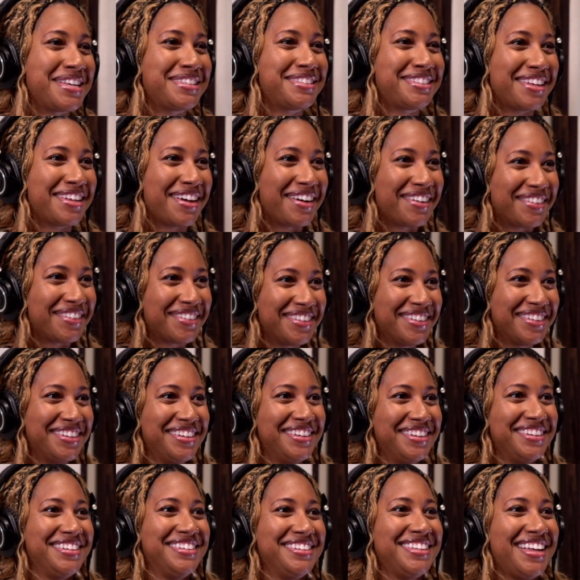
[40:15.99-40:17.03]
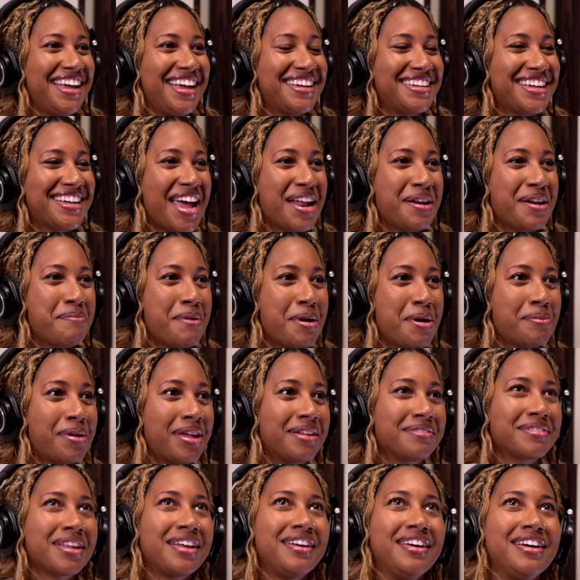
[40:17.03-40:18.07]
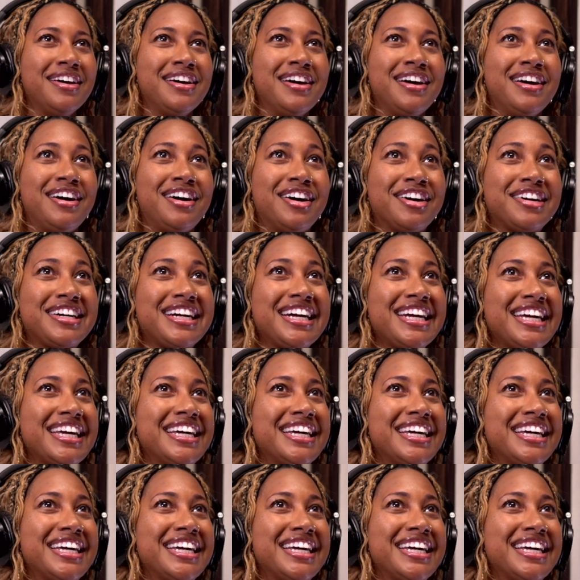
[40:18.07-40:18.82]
So I had a moment. All right,